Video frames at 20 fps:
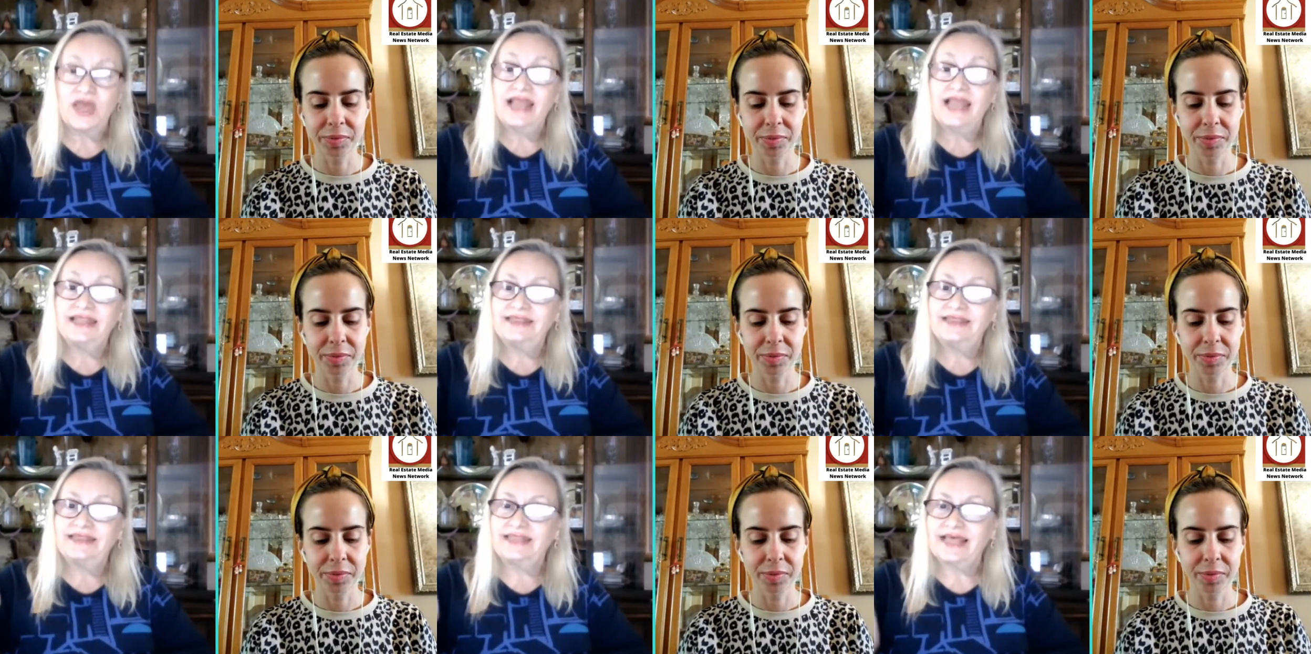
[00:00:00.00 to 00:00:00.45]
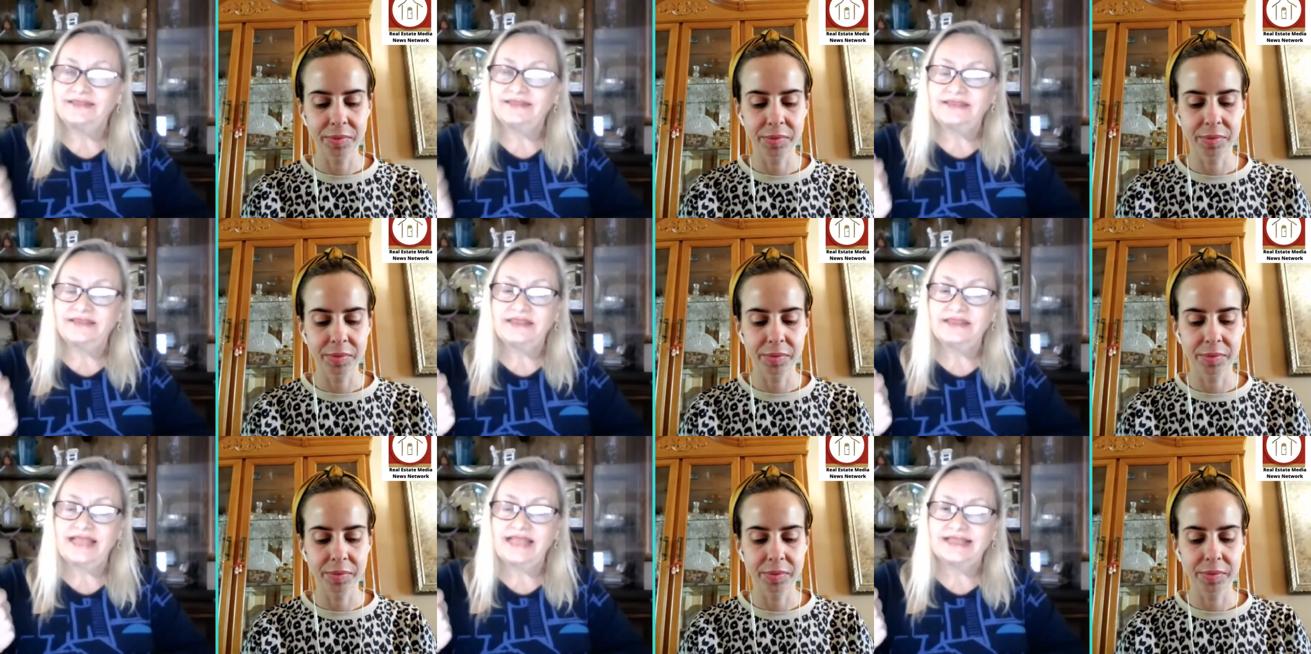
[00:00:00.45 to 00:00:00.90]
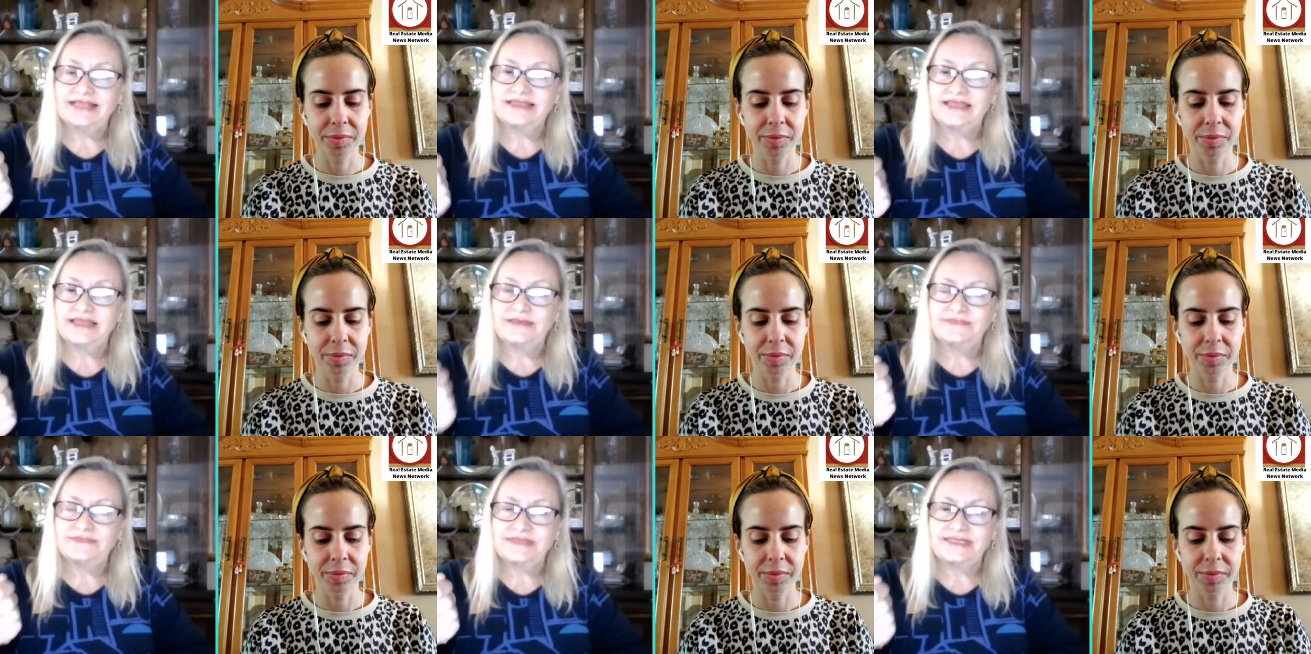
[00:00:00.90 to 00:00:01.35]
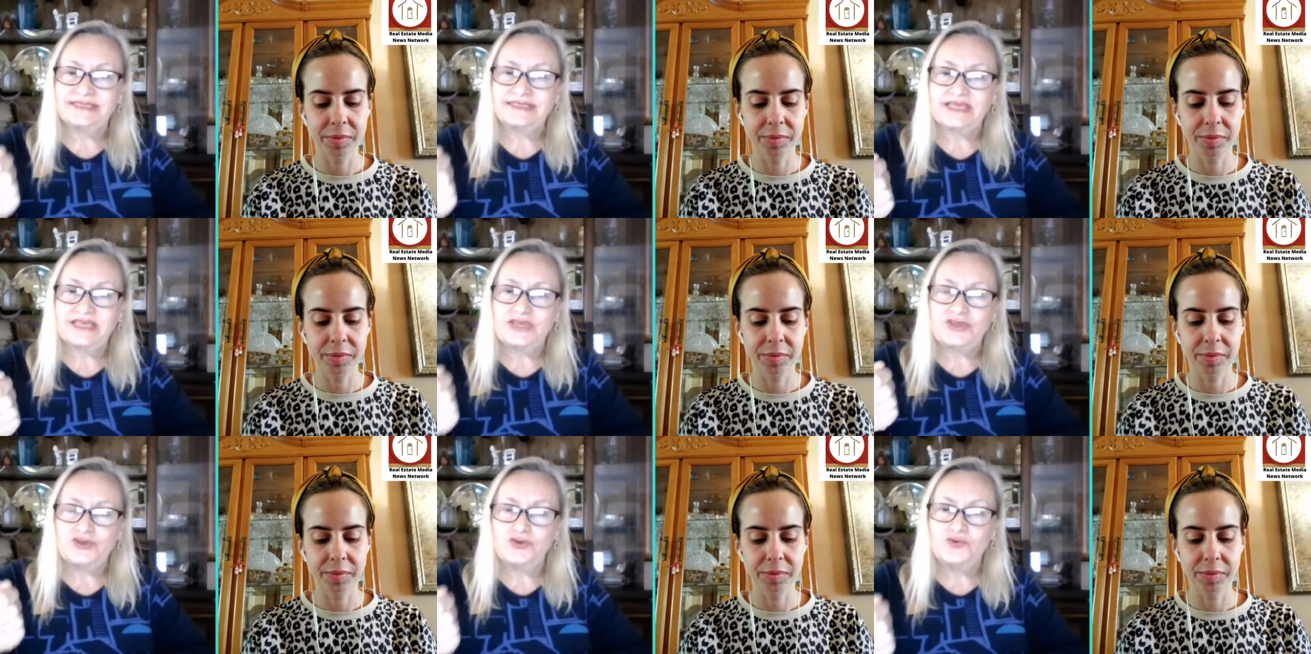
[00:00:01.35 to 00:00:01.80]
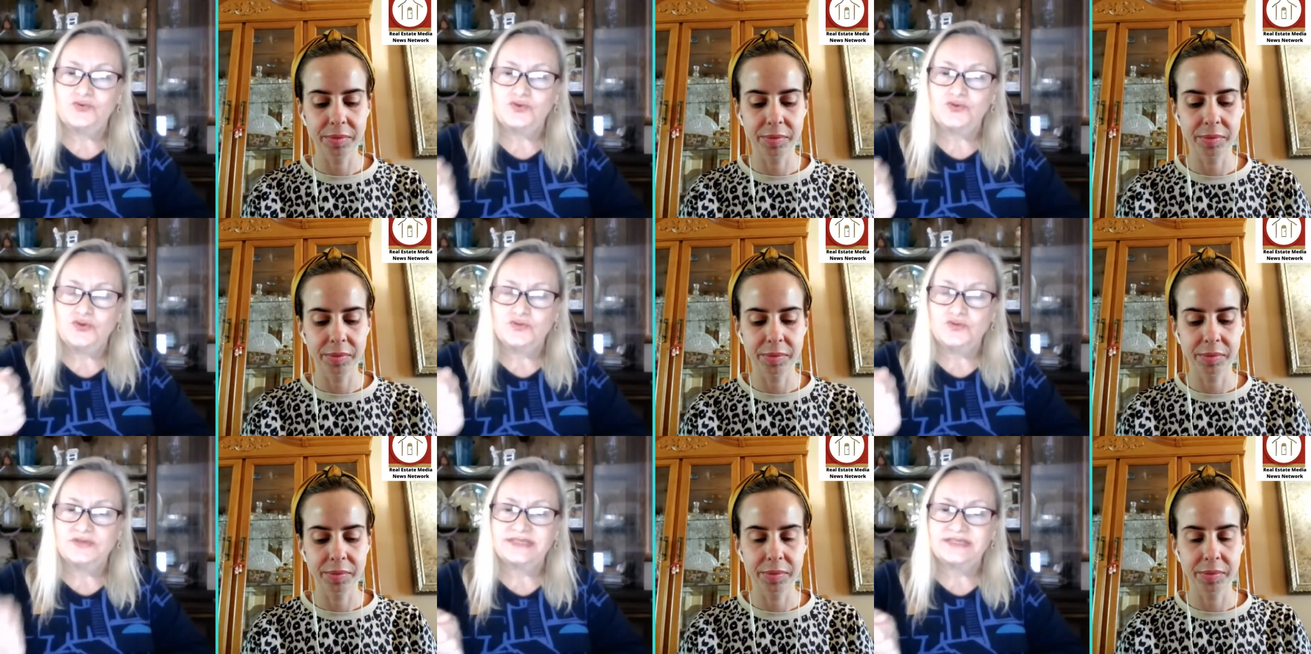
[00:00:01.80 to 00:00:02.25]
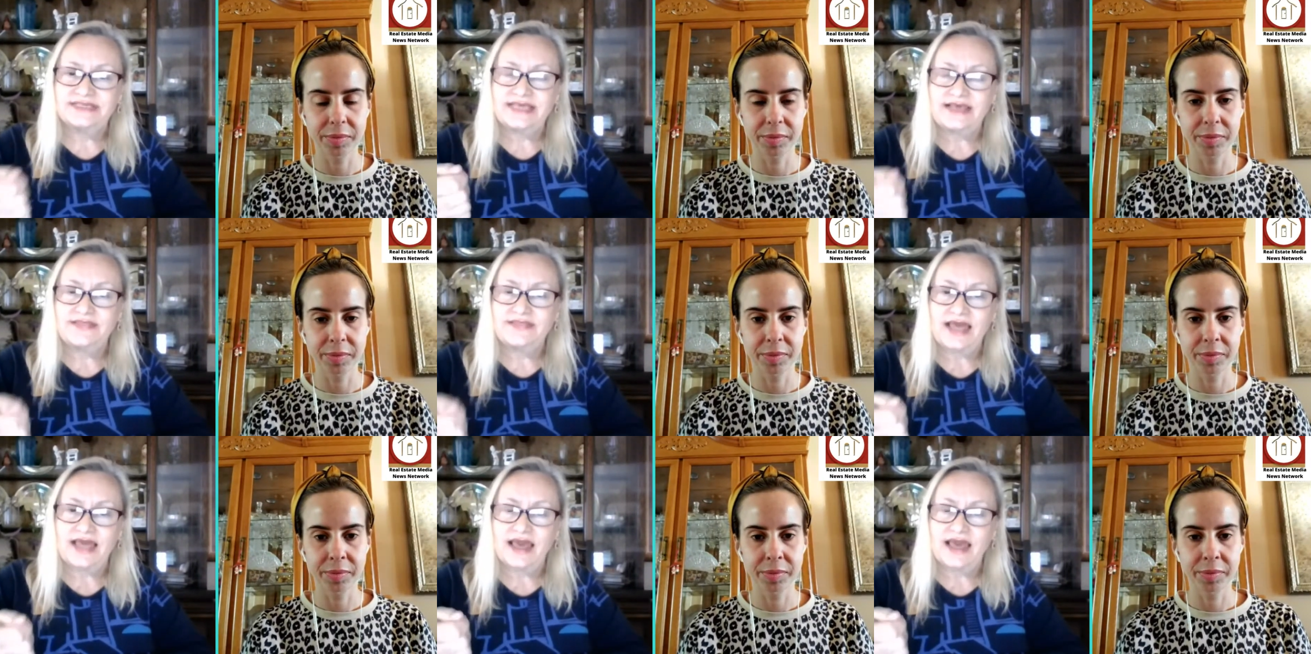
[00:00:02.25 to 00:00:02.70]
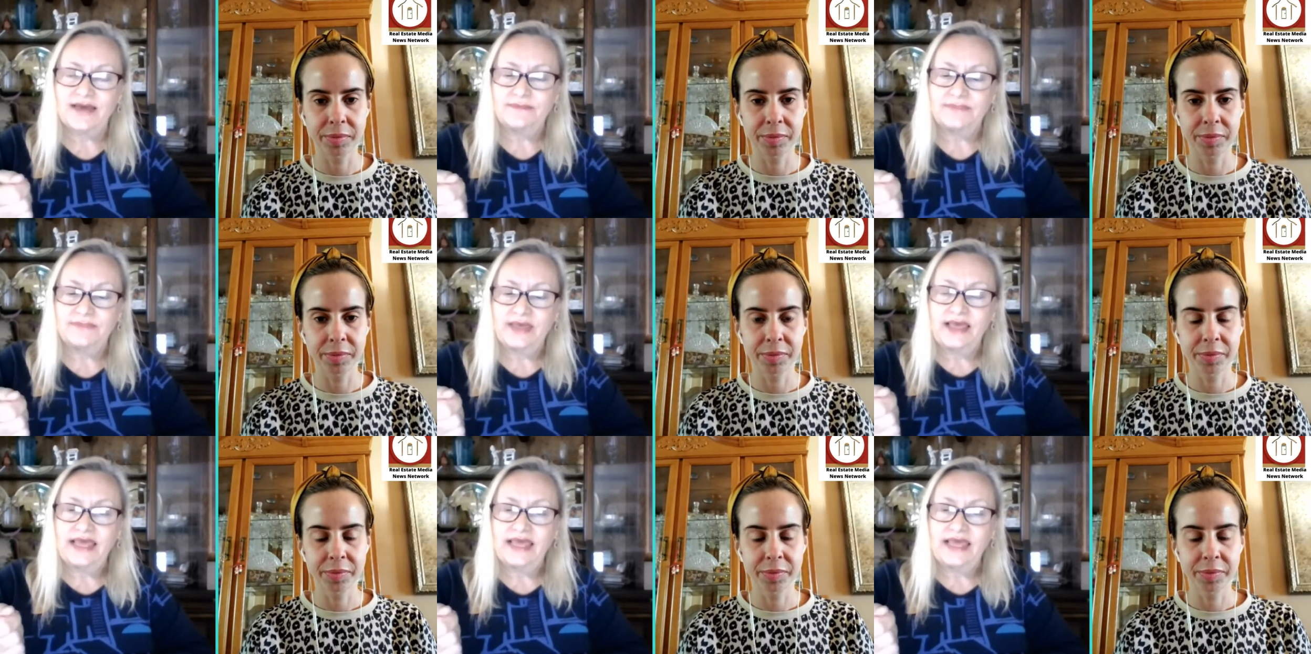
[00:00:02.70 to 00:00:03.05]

Speaker 1: Let them see you. You see them